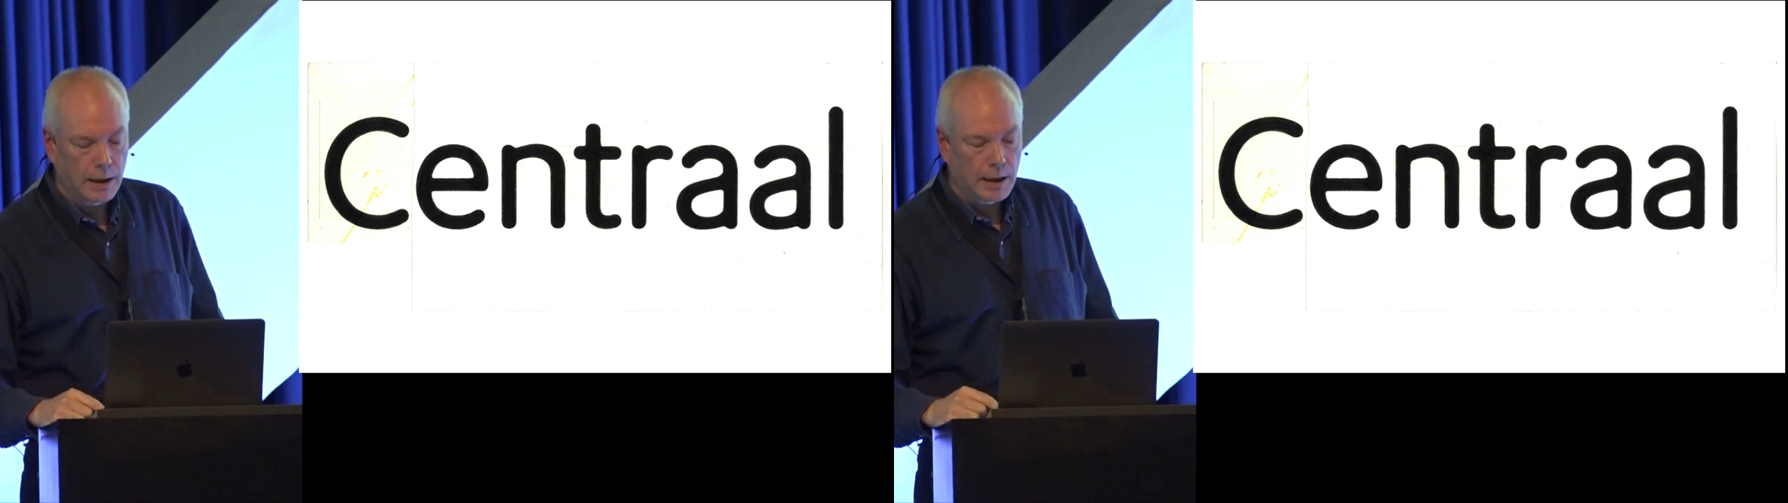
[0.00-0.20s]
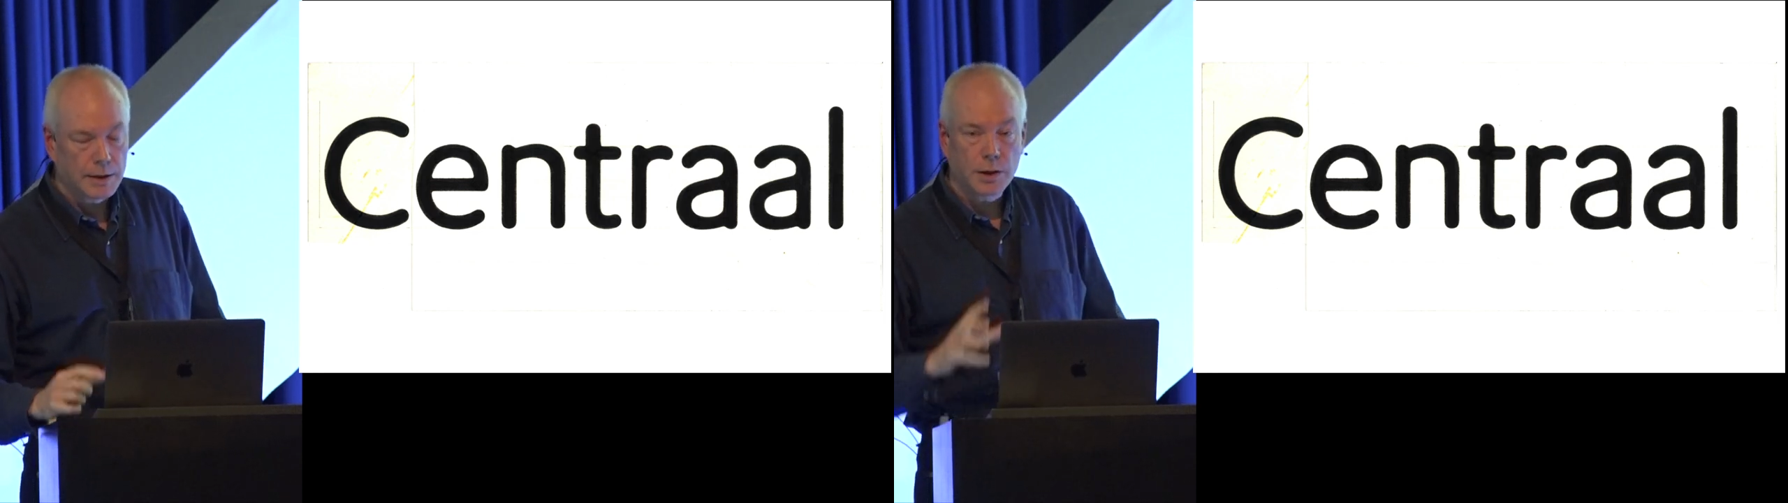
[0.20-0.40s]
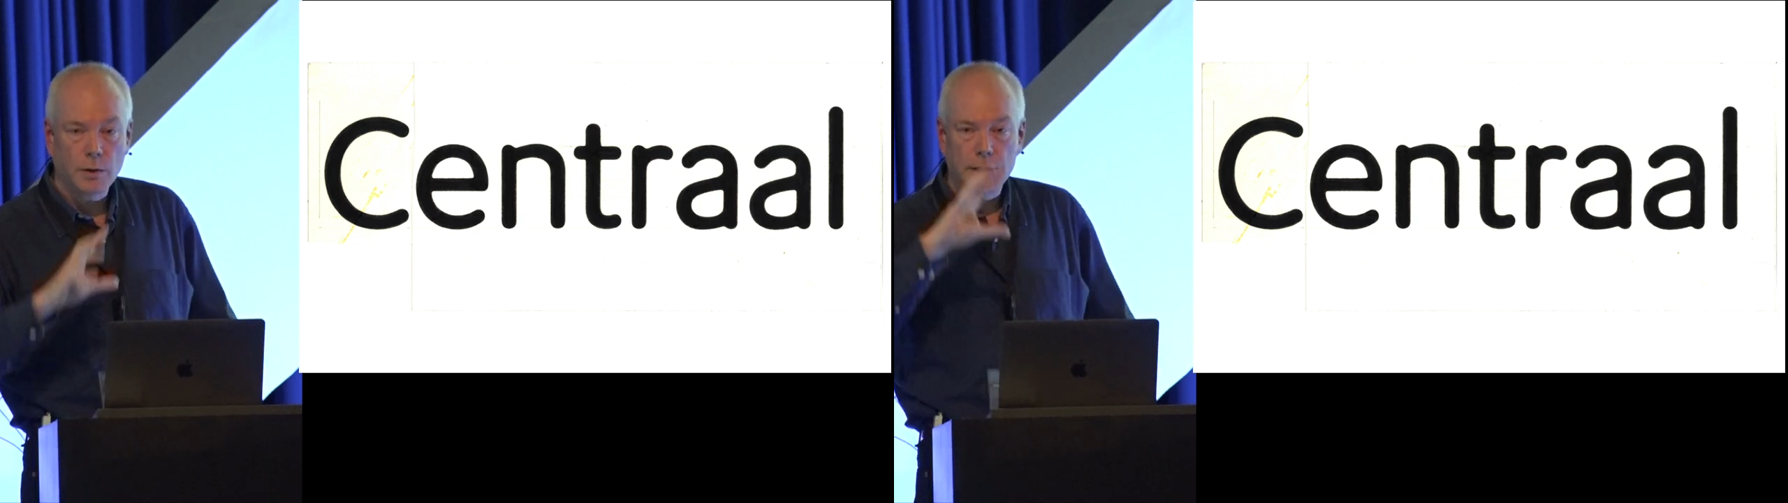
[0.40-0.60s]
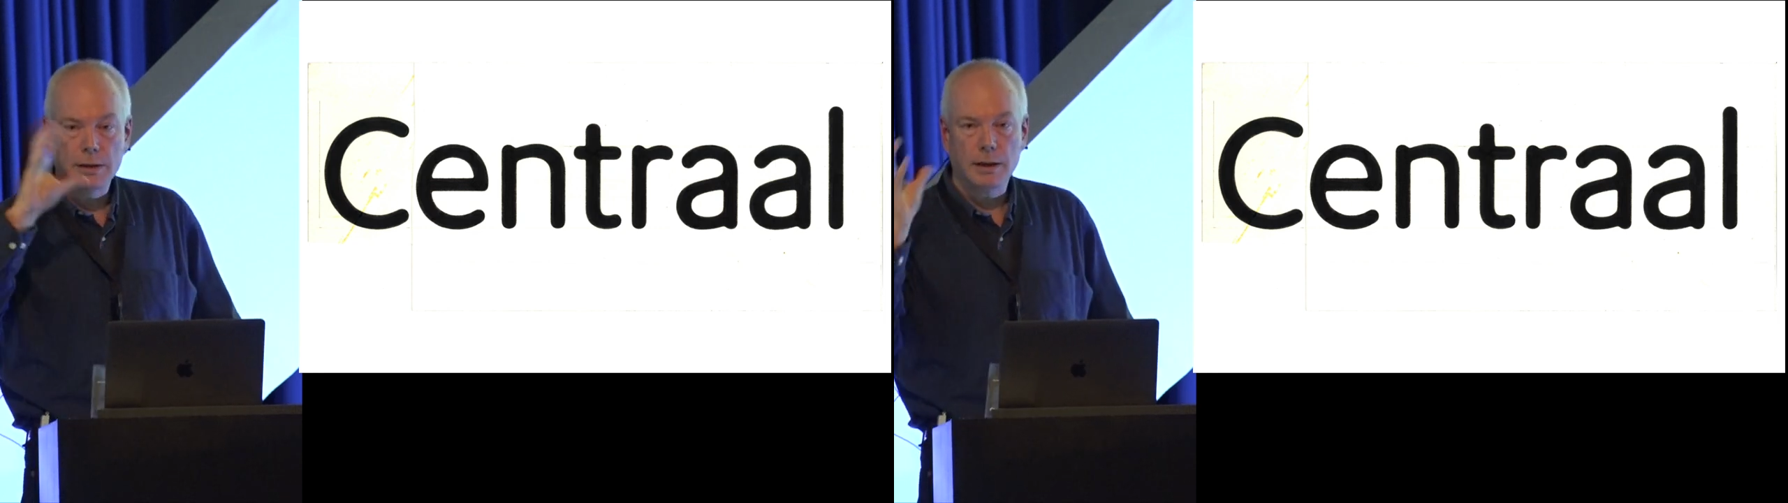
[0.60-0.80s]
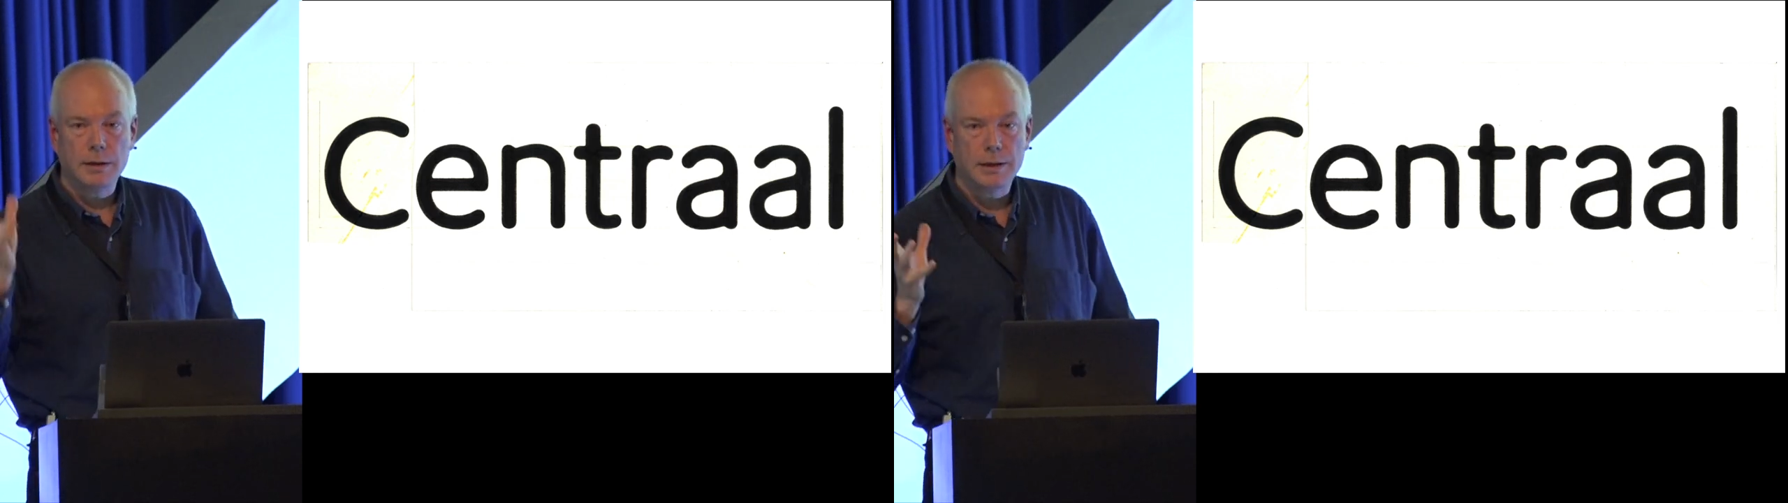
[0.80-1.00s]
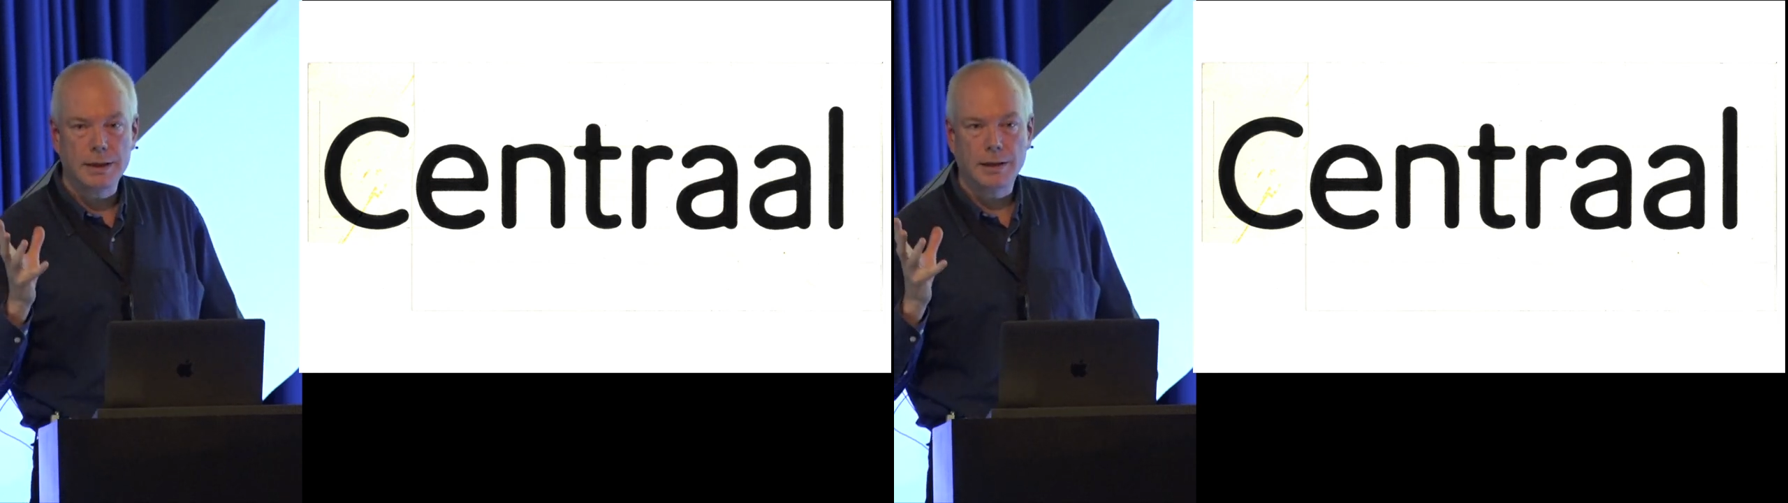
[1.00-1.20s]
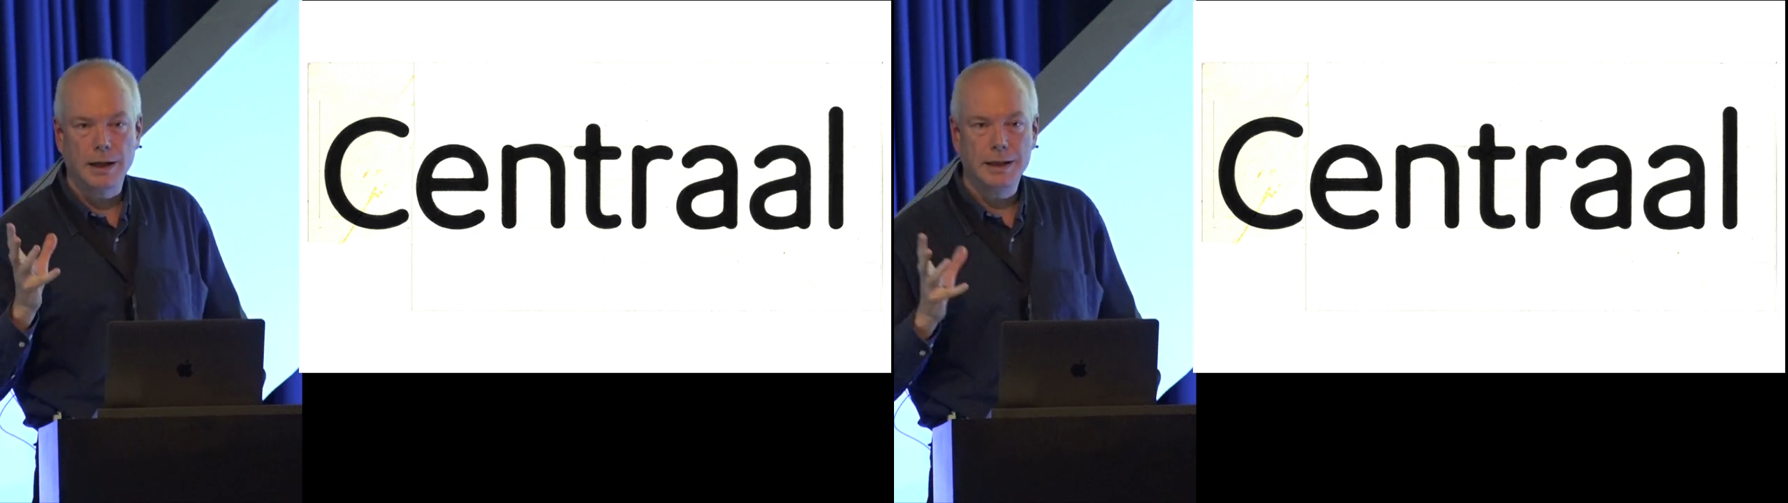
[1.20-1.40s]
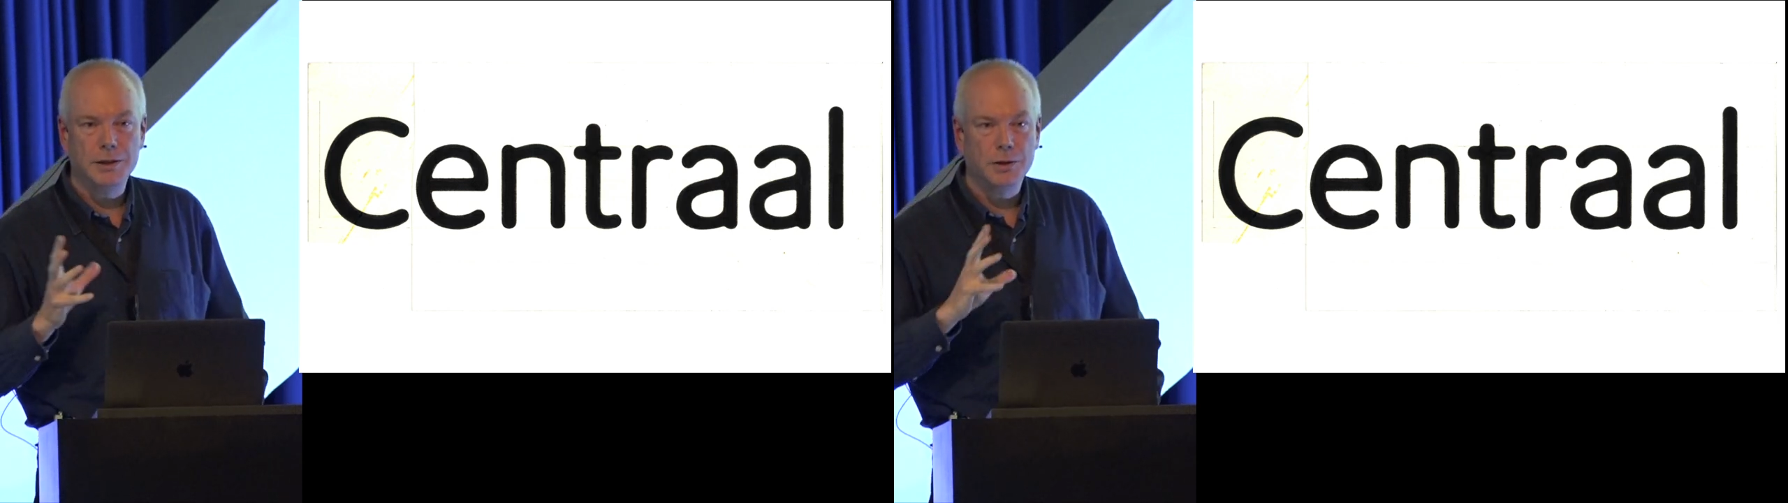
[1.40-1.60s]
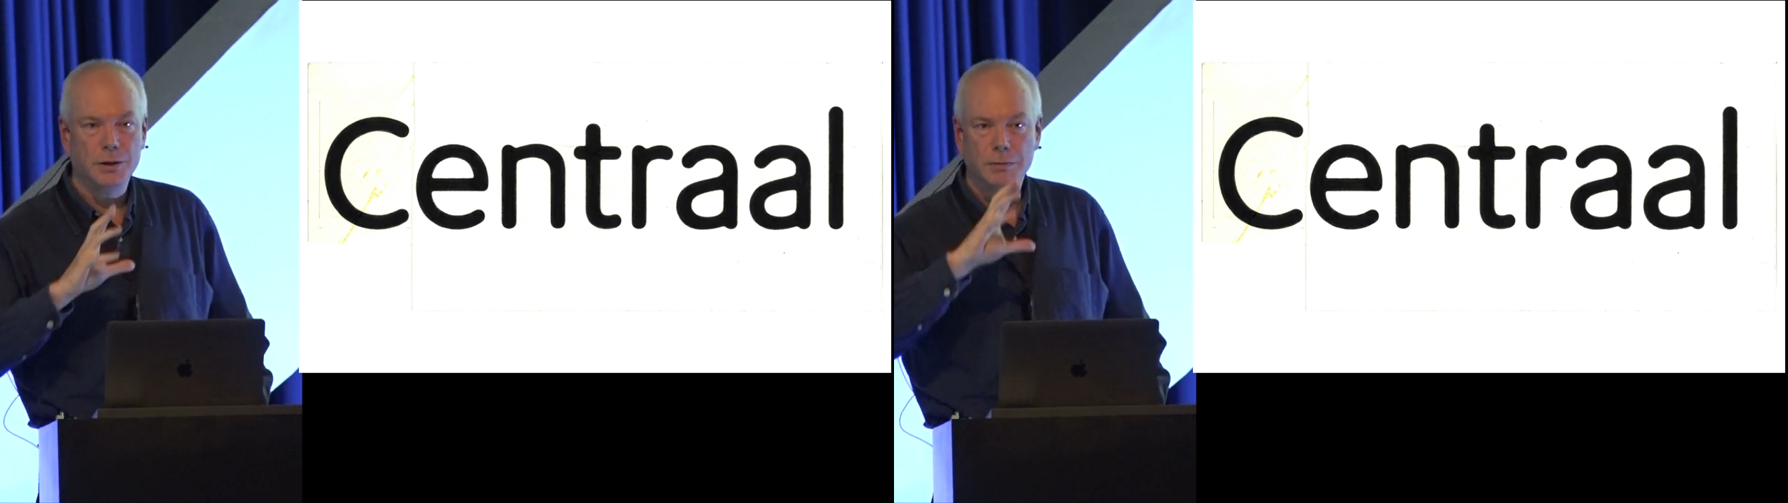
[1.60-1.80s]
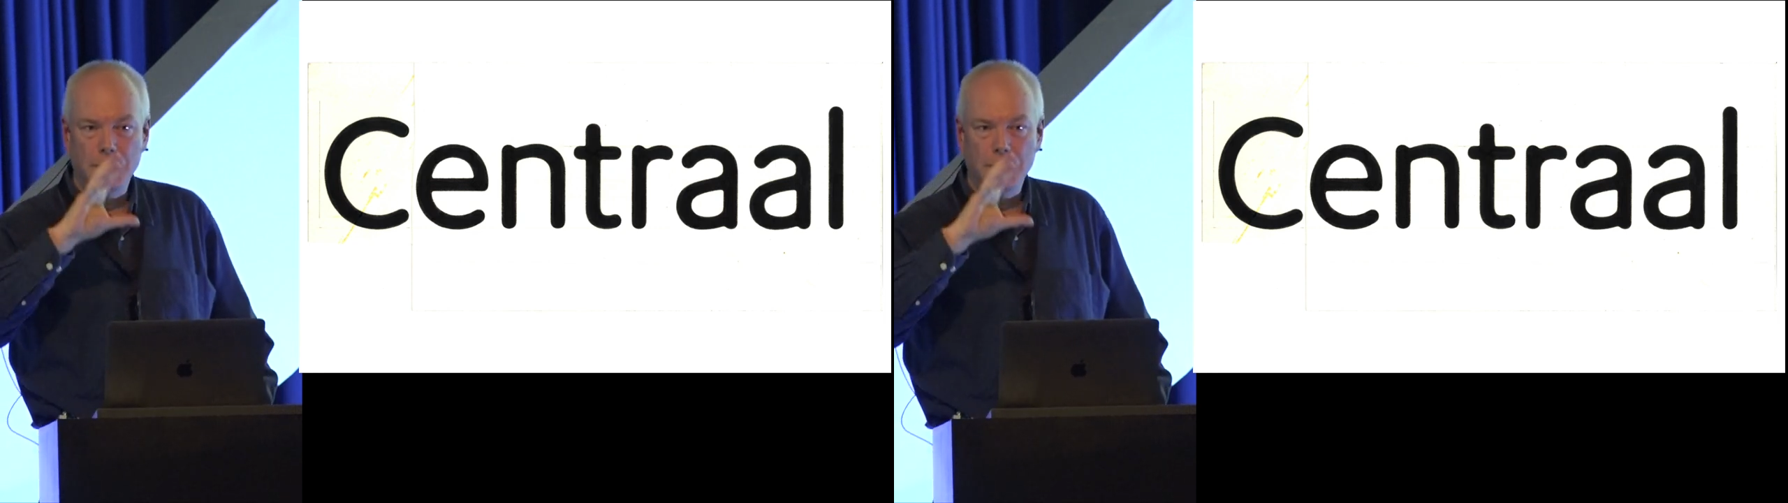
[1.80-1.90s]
And so he des- decided to